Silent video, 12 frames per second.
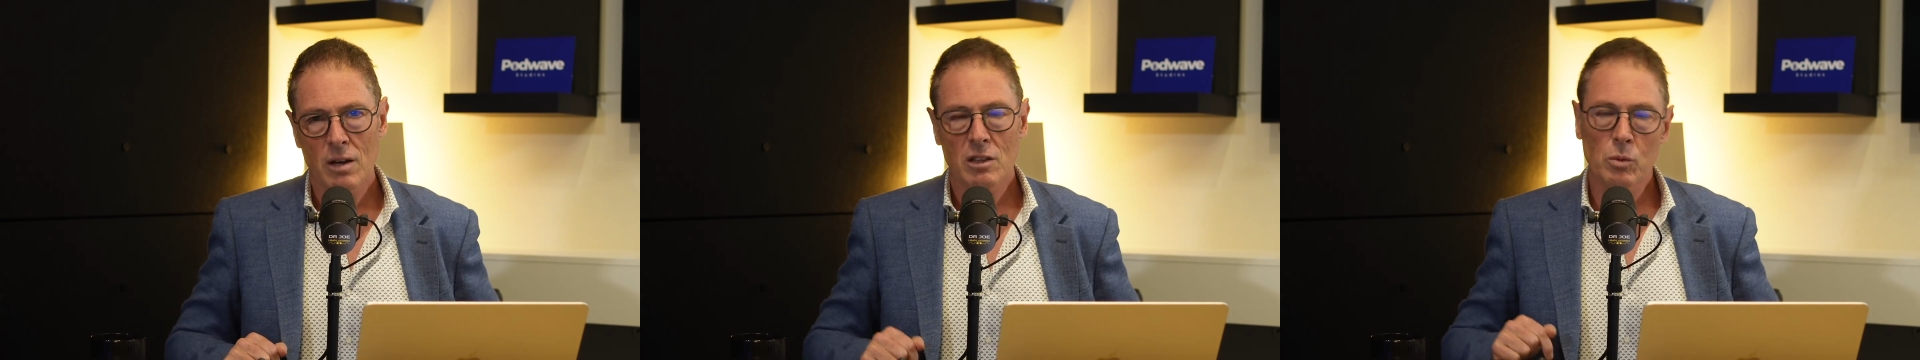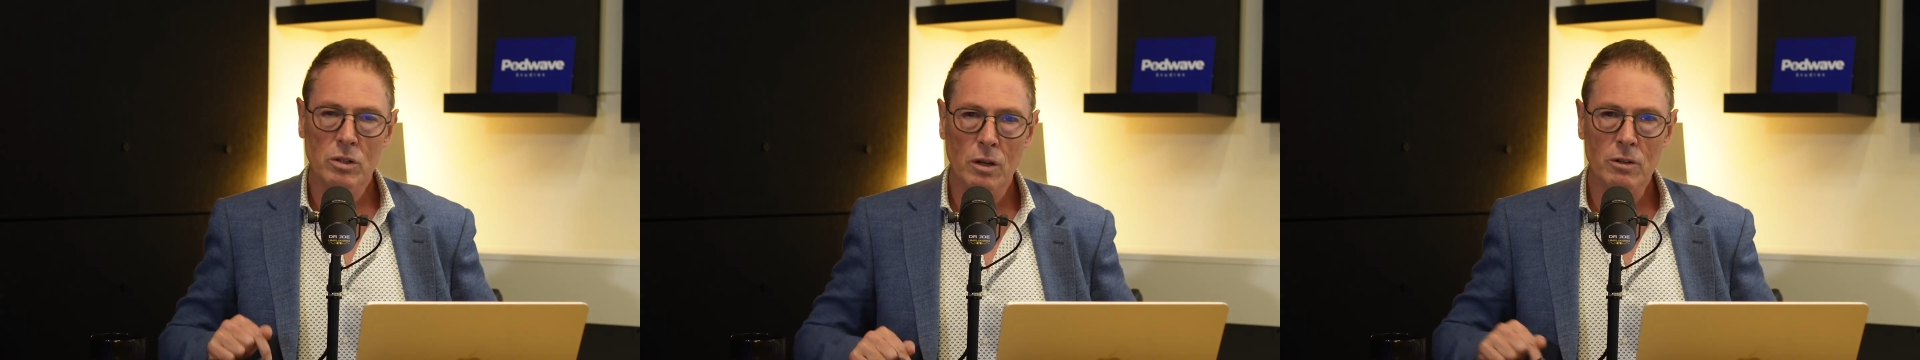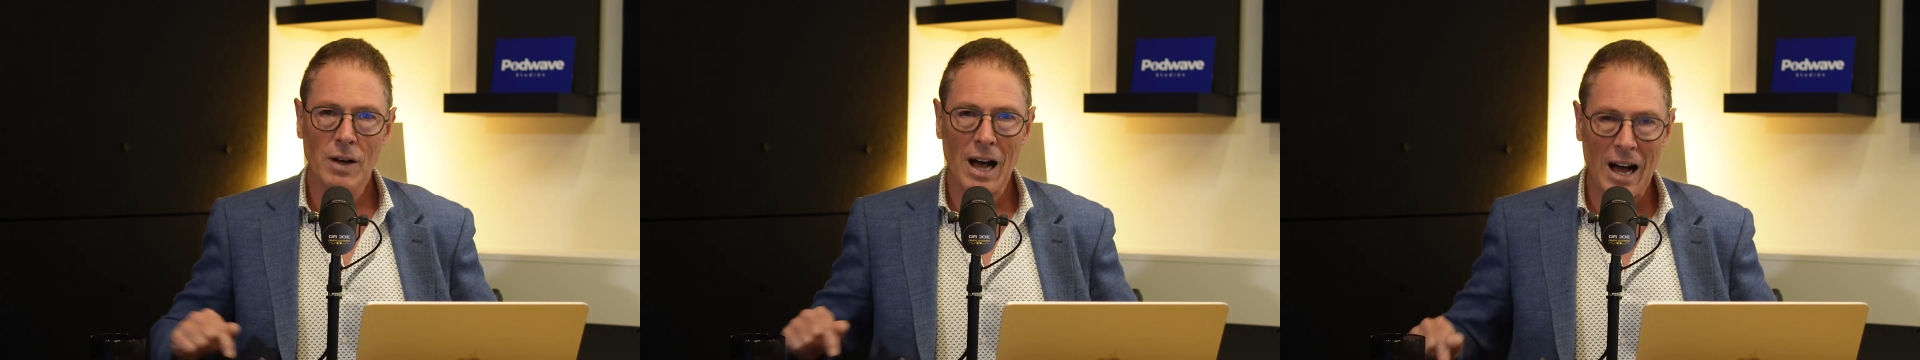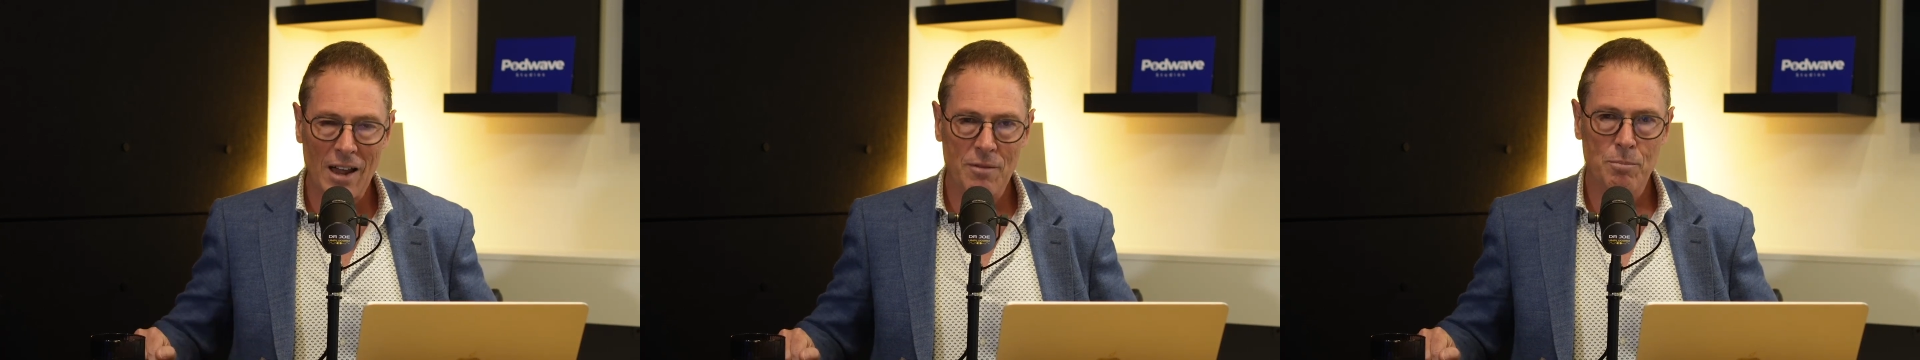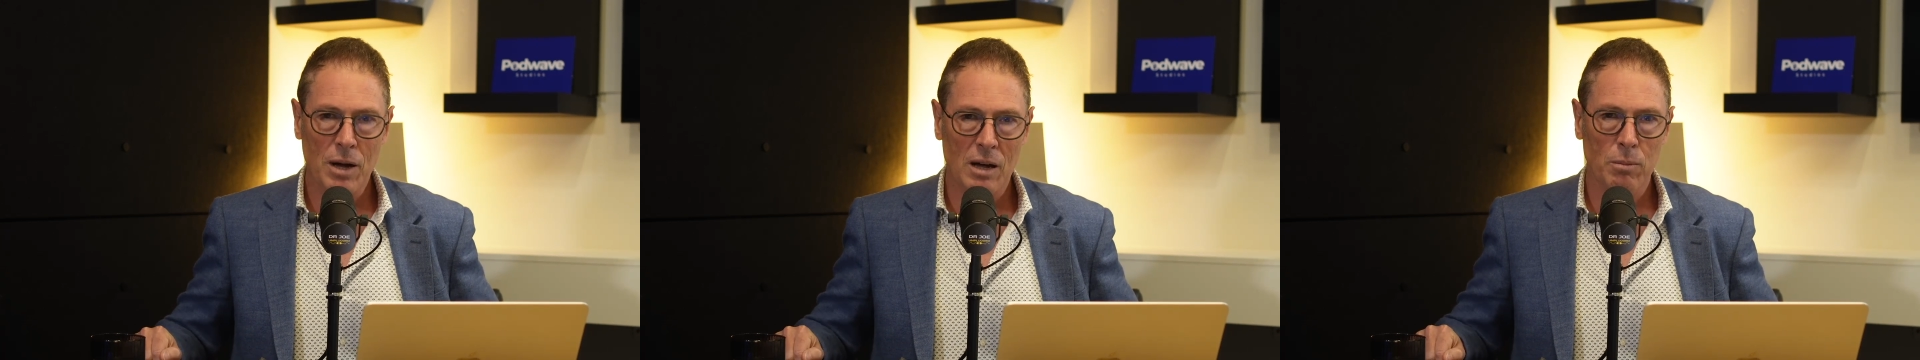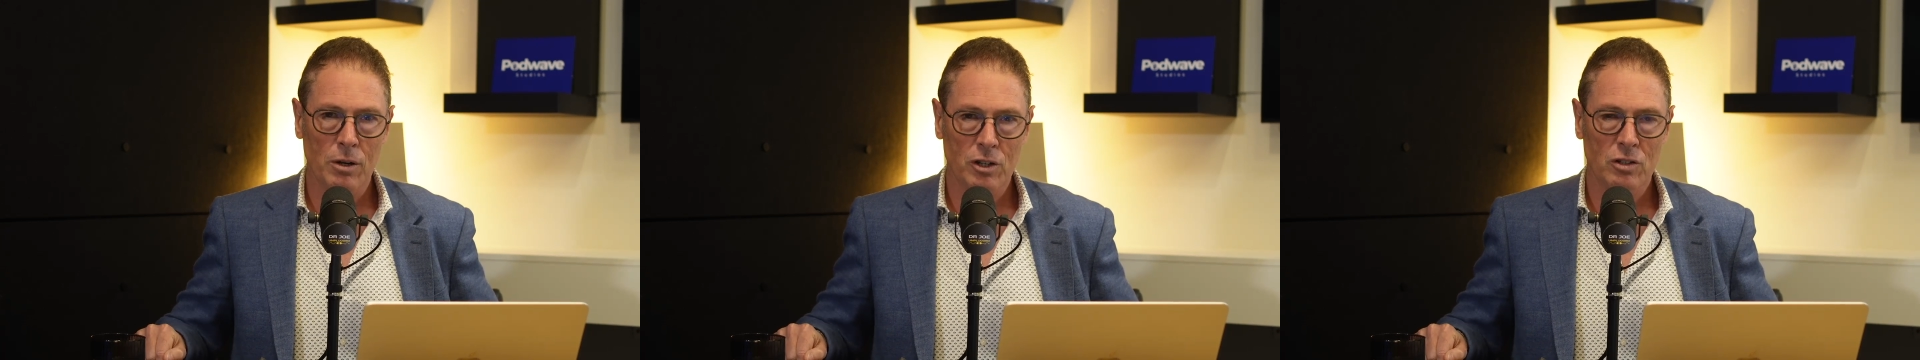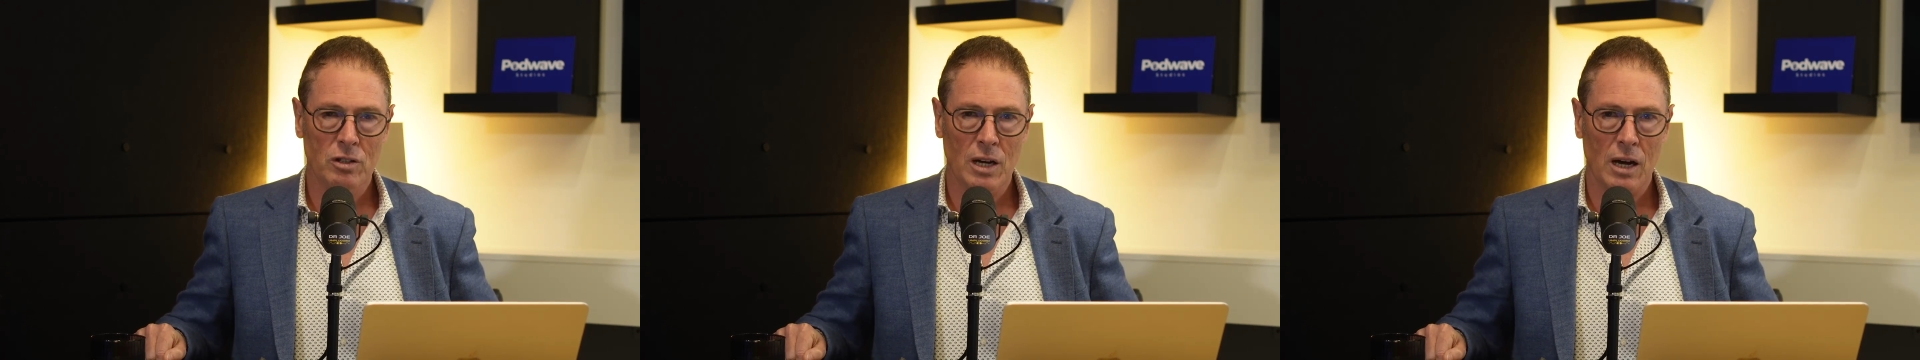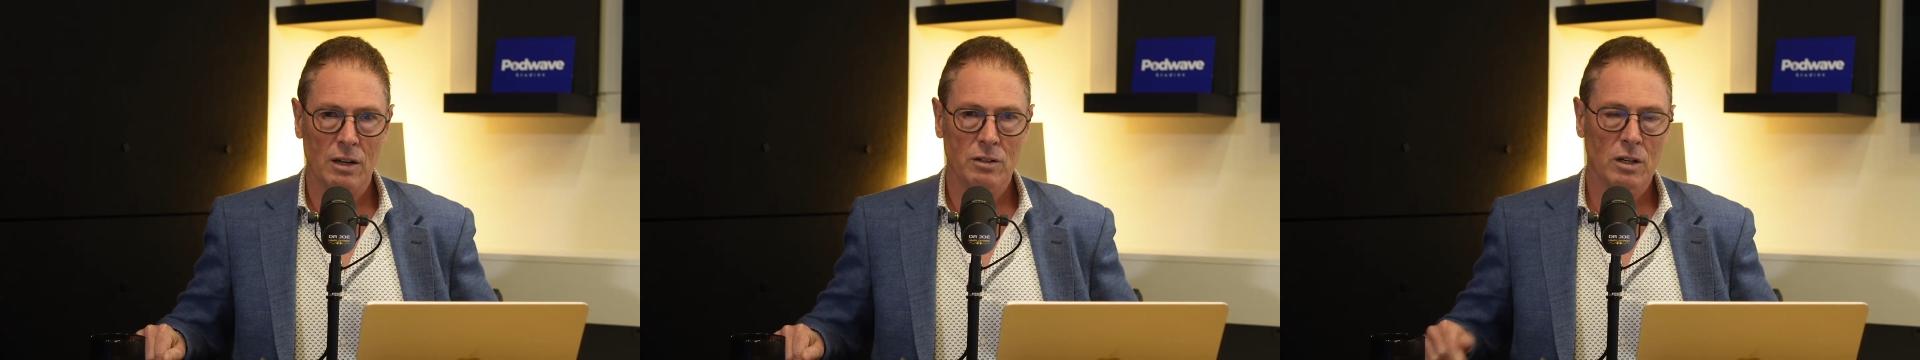There was a lot of unpublished data,